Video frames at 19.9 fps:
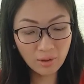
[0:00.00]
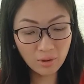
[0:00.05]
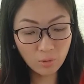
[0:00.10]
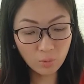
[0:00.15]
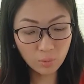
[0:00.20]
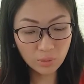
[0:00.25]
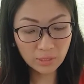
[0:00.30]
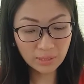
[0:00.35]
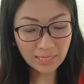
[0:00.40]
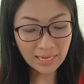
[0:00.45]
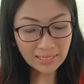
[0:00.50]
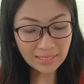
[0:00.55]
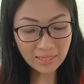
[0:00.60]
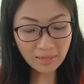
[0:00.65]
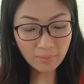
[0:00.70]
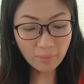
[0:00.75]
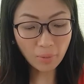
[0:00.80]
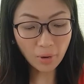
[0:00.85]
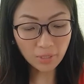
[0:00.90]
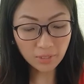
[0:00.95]
was
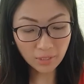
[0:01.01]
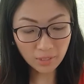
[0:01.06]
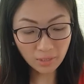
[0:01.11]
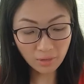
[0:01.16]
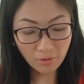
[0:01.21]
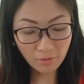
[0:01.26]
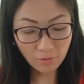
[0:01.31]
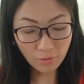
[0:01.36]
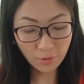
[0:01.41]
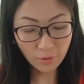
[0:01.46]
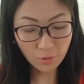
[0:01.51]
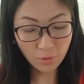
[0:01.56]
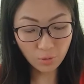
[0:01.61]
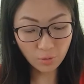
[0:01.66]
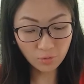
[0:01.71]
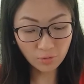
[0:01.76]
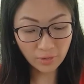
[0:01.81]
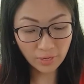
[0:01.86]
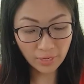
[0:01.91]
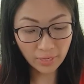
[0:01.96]
tested positive for
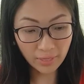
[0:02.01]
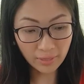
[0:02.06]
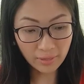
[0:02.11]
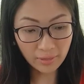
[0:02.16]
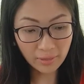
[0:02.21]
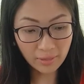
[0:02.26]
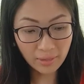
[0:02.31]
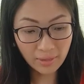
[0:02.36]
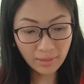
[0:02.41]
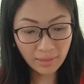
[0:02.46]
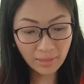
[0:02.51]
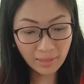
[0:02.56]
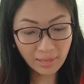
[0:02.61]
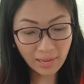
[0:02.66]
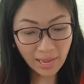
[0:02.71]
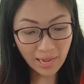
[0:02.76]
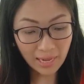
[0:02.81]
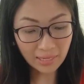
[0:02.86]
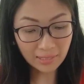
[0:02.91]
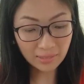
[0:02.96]
COVID
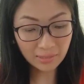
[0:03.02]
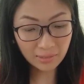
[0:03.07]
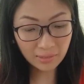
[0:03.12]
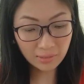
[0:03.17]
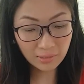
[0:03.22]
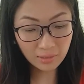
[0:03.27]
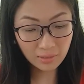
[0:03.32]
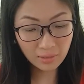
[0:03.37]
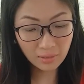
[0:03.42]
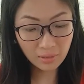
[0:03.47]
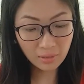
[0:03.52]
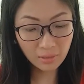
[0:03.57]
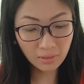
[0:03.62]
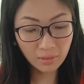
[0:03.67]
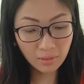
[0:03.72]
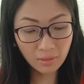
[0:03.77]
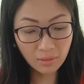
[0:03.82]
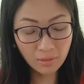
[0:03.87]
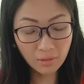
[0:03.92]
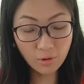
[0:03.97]
last
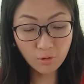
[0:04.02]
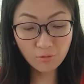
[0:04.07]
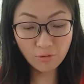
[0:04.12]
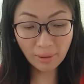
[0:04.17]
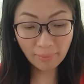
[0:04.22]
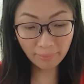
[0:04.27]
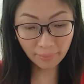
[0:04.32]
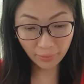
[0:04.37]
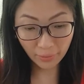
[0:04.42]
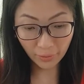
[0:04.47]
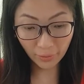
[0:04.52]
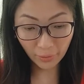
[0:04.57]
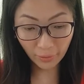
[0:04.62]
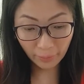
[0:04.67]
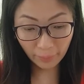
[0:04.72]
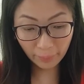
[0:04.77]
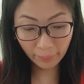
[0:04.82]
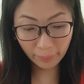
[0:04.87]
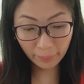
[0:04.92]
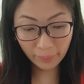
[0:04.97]
November.
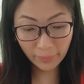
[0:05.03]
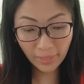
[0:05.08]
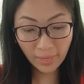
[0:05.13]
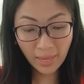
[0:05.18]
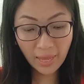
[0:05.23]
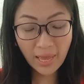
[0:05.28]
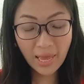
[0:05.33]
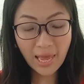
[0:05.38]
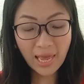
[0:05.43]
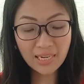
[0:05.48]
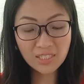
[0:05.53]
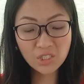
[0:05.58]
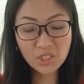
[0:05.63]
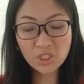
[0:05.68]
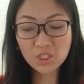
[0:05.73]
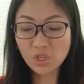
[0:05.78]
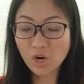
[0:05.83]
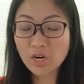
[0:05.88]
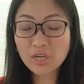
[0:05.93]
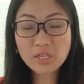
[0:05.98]
And she
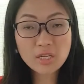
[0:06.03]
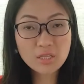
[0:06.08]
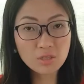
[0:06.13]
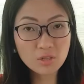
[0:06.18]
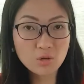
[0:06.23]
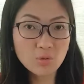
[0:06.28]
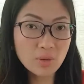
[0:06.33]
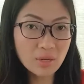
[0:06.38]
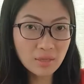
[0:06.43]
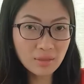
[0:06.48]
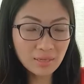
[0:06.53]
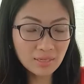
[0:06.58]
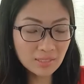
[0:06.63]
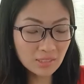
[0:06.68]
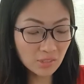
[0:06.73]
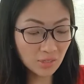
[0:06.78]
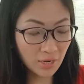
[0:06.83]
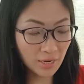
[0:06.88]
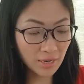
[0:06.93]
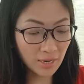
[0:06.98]
started doing this
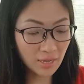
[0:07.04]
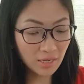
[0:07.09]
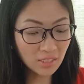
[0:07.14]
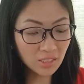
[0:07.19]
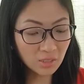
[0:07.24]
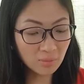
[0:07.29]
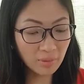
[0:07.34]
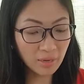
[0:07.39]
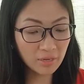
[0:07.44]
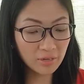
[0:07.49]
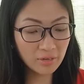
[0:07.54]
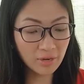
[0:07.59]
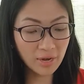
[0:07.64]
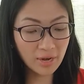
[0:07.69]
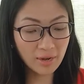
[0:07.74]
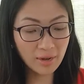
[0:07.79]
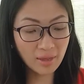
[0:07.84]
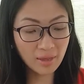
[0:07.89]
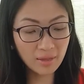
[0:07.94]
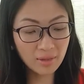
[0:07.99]
training, smell
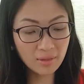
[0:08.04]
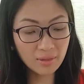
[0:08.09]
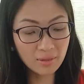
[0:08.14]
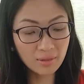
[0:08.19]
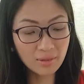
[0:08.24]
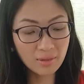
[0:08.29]
training,